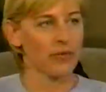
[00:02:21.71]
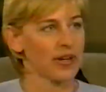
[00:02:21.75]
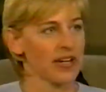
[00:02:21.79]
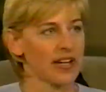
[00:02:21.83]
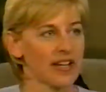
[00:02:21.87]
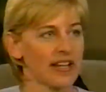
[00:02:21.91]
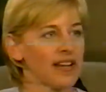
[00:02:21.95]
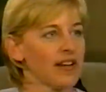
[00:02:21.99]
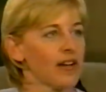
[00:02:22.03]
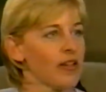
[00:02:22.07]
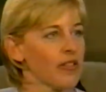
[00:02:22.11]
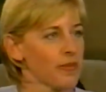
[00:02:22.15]
they were
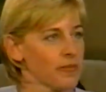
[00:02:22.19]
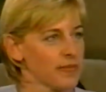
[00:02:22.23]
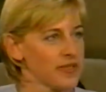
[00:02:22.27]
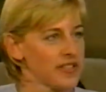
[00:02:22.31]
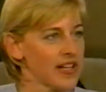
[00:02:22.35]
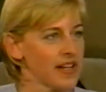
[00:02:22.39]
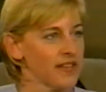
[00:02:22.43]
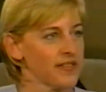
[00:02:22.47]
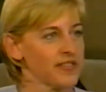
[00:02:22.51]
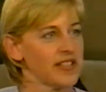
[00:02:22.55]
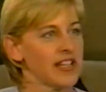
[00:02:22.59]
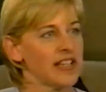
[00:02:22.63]
going to kill
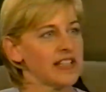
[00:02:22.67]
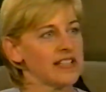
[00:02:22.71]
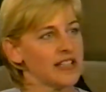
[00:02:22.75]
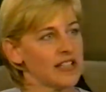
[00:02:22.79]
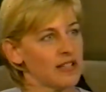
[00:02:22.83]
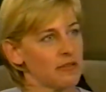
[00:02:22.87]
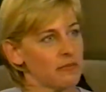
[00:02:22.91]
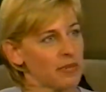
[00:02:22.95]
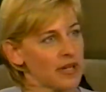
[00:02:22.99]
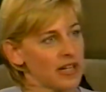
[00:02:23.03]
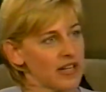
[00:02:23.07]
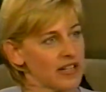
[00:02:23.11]
themselves and they
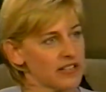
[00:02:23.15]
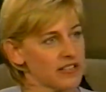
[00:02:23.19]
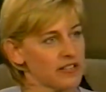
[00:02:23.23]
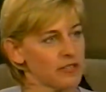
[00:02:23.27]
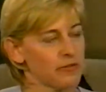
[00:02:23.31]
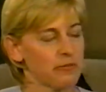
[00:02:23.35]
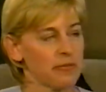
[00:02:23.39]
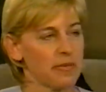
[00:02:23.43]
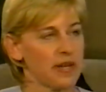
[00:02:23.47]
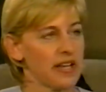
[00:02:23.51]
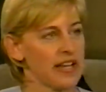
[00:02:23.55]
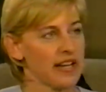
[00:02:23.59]
didn't because
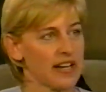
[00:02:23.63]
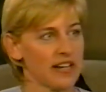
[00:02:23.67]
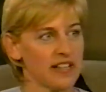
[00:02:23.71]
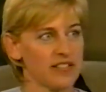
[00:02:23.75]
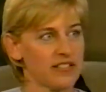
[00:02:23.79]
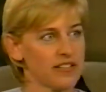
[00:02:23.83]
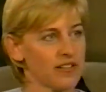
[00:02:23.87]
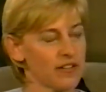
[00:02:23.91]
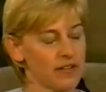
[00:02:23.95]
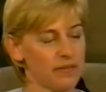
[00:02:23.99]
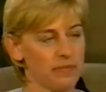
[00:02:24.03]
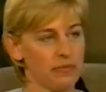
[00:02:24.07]
of me. And I
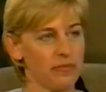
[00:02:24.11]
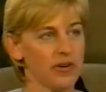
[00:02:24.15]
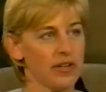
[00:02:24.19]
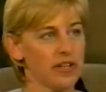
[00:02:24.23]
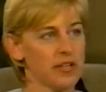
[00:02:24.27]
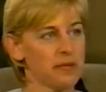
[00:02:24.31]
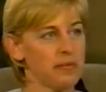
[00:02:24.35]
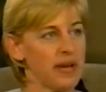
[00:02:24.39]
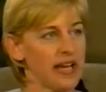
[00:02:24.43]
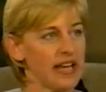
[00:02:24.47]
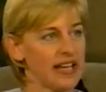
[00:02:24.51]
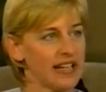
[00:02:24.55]
started
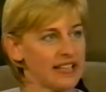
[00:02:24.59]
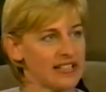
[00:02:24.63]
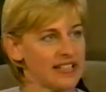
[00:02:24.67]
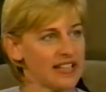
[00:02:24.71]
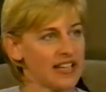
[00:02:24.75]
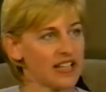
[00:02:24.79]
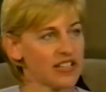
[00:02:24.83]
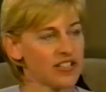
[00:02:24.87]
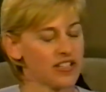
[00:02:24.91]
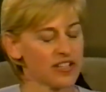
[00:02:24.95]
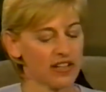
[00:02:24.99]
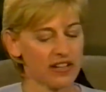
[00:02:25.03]
really paying
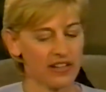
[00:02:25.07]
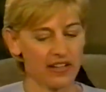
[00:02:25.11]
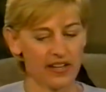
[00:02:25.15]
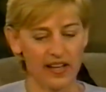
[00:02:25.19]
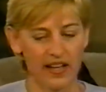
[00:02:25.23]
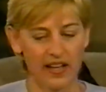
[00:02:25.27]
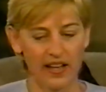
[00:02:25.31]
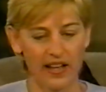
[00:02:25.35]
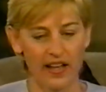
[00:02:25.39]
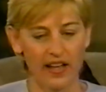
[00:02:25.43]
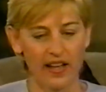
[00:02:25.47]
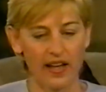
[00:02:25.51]
attention.
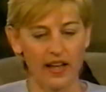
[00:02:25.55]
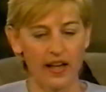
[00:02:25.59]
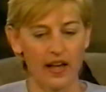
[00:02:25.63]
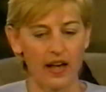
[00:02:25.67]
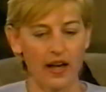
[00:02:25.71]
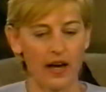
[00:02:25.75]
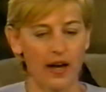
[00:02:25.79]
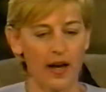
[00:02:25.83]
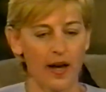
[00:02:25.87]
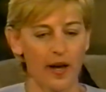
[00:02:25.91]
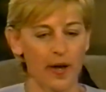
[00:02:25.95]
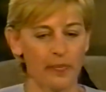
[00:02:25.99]

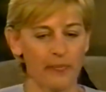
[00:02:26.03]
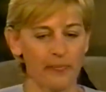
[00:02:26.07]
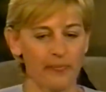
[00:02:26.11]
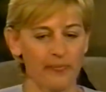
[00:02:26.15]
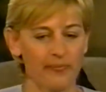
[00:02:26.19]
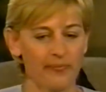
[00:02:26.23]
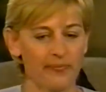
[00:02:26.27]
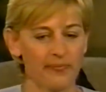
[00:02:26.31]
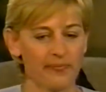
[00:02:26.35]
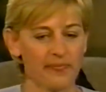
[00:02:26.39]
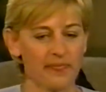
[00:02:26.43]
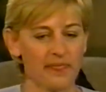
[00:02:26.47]

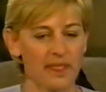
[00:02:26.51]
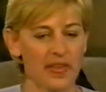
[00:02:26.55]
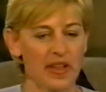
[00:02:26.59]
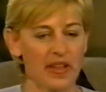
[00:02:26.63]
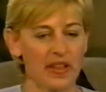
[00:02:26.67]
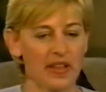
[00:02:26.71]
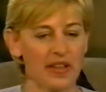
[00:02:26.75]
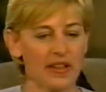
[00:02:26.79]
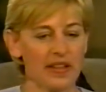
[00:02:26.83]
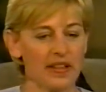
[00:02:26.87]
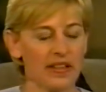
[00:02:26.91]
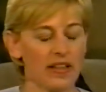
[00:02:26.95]
Um,
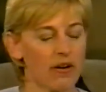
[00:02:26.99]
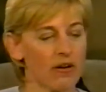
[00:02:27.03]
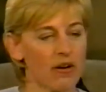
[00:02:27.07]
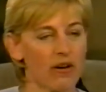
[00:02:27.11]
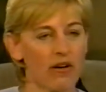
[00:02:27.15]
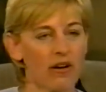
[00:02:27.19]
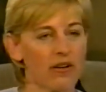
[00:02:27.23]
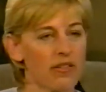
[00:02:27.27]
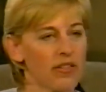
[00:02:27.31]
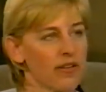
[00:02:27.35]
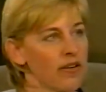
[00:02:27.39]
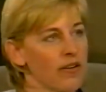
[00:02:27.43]
there
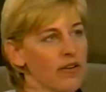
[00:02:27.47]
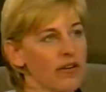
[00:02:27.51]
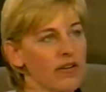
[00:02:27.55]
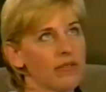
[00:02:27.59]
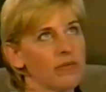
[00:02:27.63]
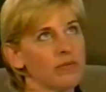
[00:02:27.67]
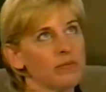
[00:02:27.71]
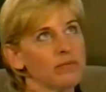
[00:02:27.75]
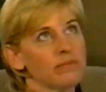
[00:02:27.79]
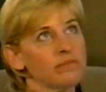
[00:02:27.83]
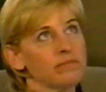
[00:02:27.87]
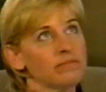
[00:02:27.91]
are, there
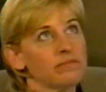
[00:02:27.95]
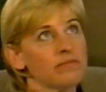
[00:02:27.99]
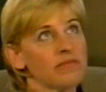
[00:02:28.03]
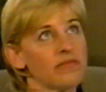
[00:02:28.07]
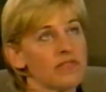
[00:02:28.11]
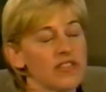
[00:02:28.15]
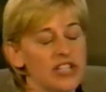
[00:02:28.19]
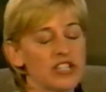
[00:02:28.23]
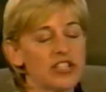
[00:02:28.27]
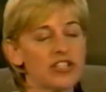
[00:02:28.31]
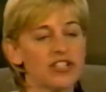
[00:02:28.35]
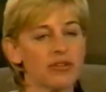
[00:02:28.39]
are,
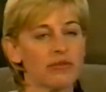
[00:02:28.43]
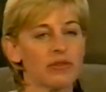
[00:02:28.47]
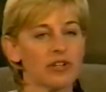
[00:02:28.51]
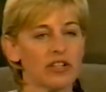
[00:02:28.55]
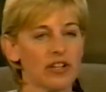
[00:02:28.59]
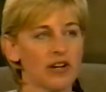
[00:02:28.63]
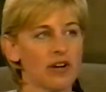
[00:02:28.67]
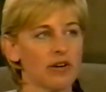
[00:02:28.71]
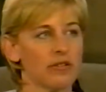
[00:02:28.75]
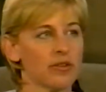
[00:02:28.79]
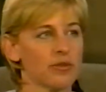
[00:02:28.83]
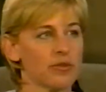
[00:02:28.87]
this year
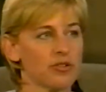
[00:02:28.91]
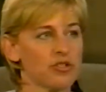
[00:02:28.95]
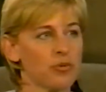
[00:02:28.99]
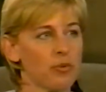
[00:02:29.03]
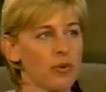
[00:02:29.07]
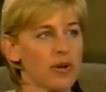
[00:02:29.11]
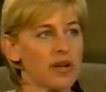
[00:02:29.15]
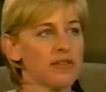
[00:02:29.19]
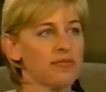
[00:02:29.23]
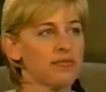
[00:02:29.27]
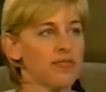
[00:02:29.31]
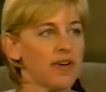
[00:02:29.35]
alone, there are
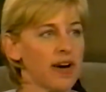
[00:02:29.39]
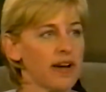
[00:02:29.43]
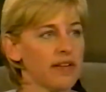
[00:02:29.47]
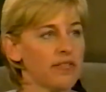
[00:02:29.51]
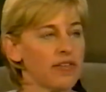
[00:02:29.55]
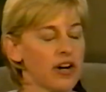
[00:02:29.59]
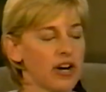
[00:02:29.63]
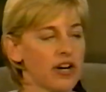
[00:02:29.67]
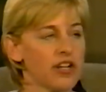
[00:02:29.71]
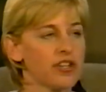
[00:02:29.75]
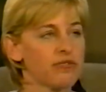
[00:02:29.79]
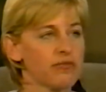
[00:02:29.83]

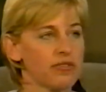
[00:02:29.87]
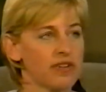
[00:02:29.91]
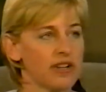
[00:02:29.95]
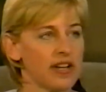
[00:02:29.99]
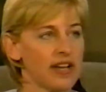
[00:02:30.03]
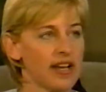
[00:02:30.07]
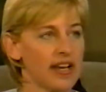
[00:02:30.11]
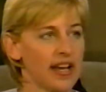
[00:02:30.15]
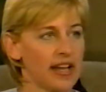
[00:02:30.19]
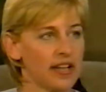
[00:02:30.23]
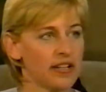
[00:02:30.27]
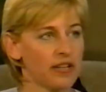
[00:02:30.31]

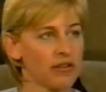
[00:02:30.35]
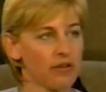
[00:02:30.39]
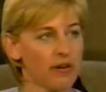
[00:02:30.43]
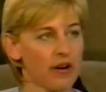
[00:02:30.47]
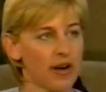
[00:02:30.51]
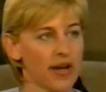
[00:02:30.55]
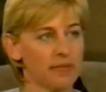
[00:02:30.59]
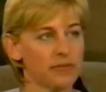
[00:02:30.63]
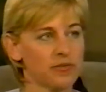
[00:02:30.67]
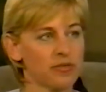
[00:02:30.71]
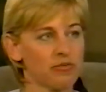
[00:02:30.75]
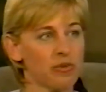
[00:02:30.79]
2,500 hate
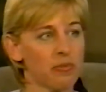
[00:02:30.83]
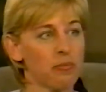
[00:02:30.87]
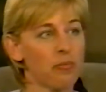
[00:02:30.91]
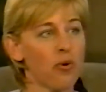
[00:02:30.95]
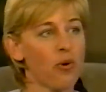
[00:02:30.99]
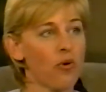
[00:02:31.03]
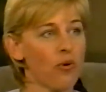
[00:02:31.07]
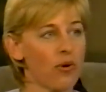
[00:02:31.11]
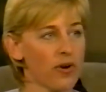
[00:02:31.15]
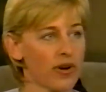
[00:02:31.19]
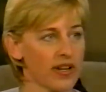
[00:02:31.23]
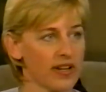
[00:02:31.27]
crimes
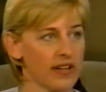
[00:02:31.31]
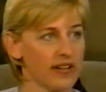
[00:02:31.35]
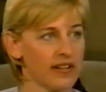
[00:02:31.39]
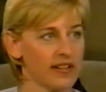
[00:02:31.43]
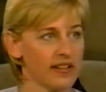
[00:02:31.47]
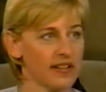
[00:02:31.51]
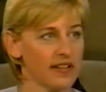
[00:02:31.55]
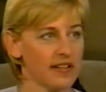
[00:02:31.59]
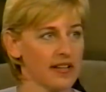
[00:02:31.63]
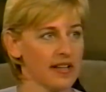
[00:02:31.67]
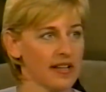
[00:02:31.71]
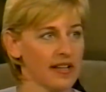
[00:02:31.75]
reported.
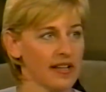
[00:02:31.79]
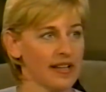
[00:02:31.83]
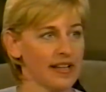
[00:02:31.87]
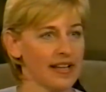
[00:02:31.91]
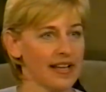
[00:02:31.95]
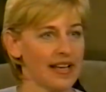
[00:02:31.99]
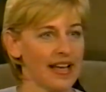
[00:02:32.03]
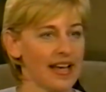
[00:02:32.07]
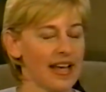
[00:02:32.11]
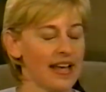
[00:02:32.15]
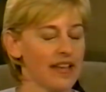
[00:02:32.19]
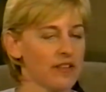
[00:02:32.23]

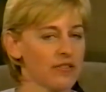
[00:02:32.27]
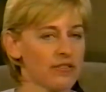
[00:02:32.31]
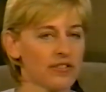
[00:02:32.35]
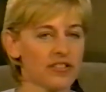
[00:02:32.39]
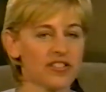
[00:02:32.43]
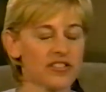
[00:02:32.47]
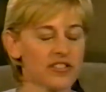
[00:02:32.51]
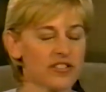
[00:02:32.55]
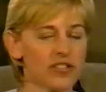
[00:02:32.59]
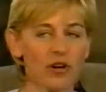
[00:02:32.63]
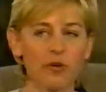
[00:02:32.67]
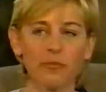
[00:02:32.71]
And there
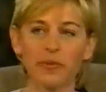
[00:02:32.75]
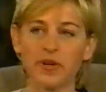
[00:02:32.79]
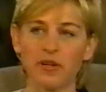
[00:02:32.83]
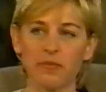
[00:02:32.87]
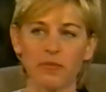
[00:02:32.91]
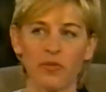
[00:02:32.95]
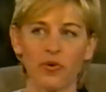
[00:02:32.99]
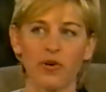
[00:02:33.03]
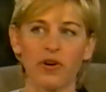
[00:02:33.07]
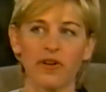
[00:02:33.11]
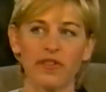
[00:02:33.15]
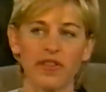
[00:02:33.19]
are so
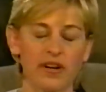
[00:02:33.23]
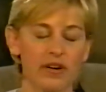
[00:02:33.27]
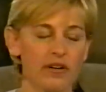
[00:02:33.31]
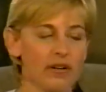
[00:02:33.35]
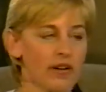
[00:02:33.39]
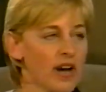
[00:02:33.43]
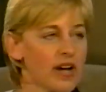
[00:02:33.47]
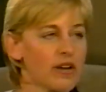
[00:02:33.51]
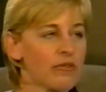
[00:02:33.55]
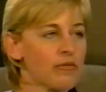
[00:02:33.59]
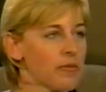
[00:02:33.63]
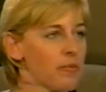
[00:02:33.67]
many more that
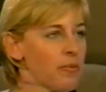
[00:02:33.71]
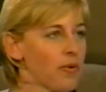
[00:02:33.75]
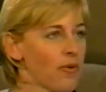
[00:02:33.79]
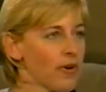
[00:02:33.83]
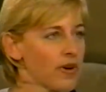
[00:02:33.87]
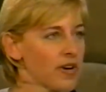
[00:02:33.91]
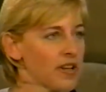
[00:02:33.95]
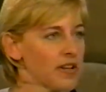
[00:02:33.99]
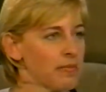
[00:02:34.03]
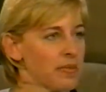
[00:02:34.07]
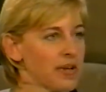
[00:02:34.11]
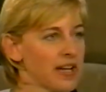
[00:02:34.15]
are
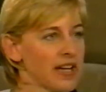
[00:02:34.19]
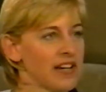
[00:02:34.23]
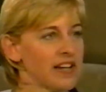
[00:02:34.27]
unreported